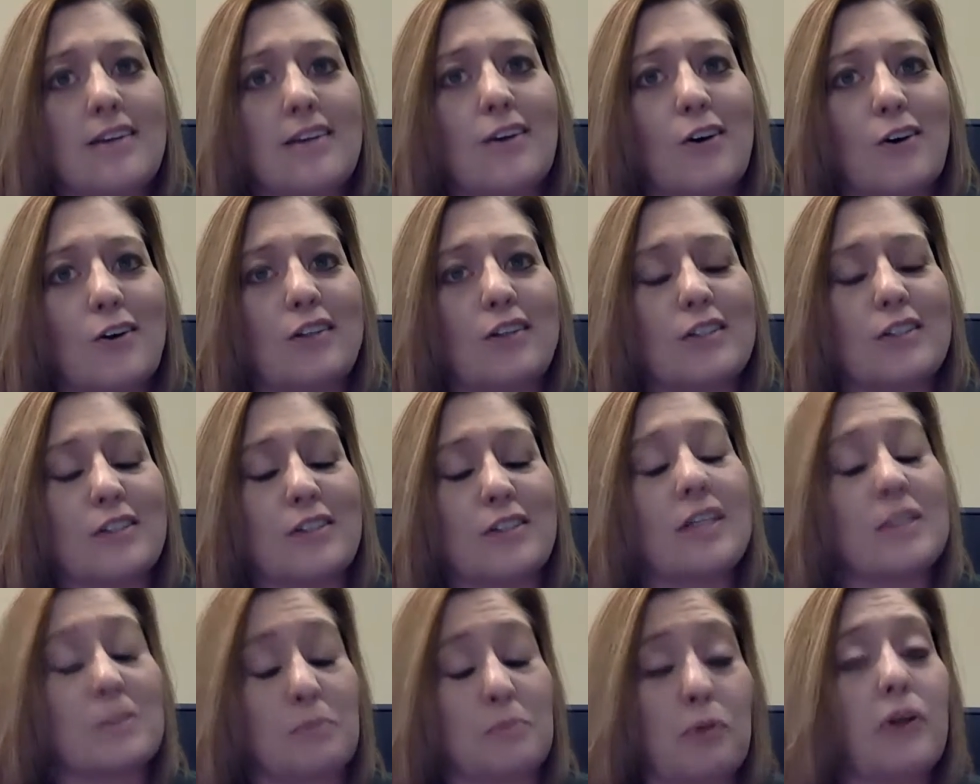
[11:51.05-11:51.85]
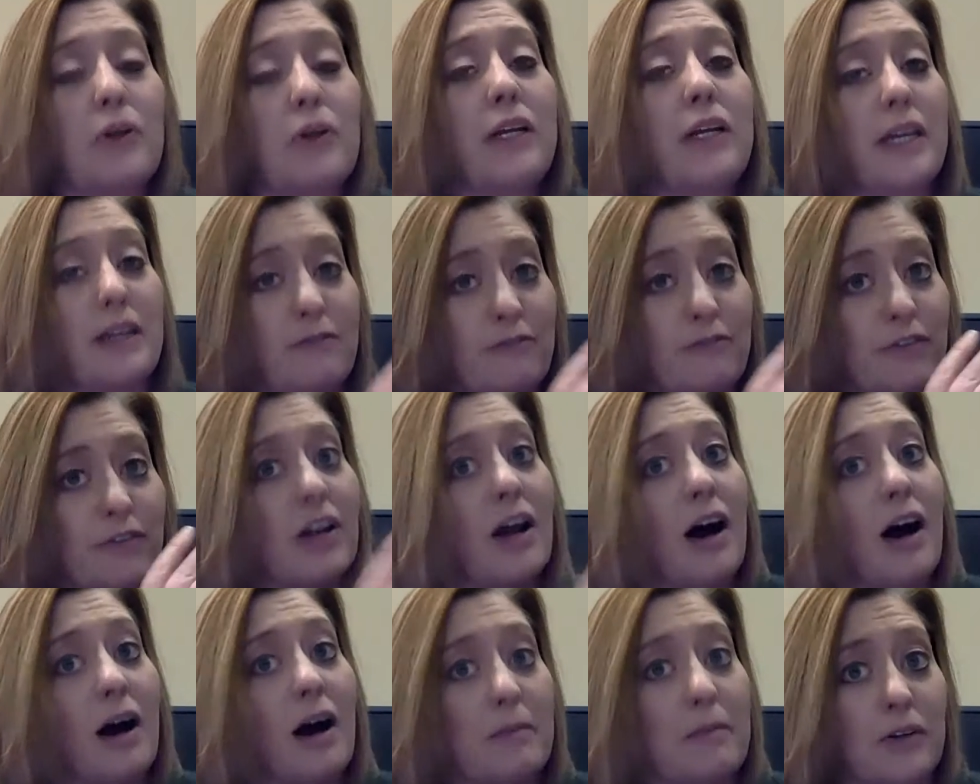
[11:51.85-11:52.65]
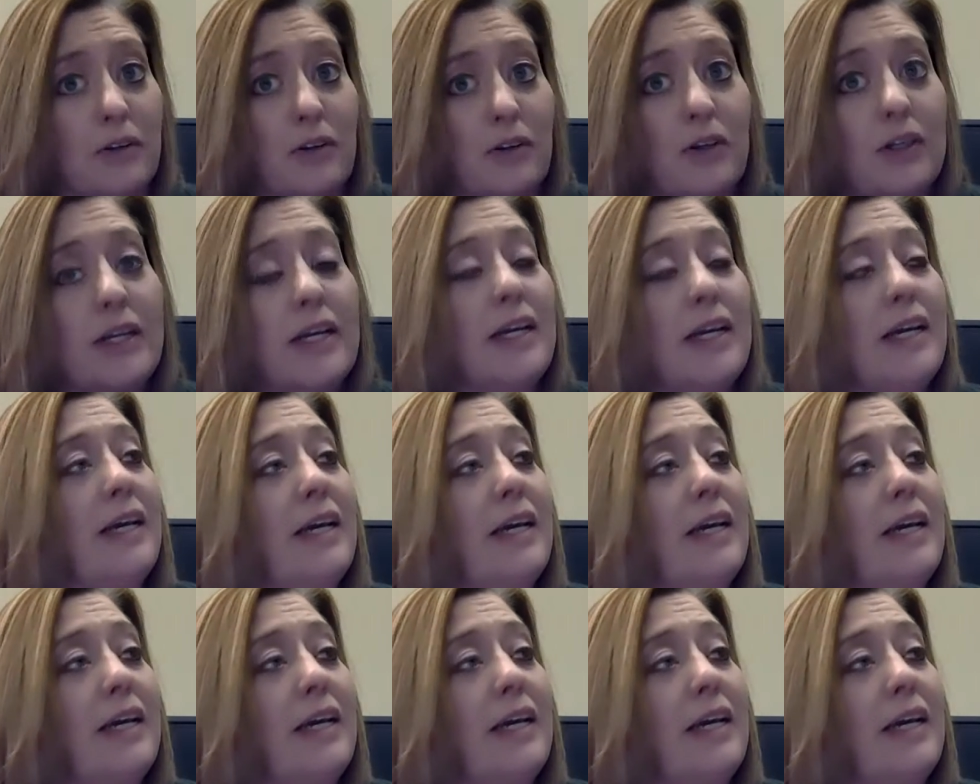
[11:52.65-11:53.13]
and all this. It's pretty phenomenal.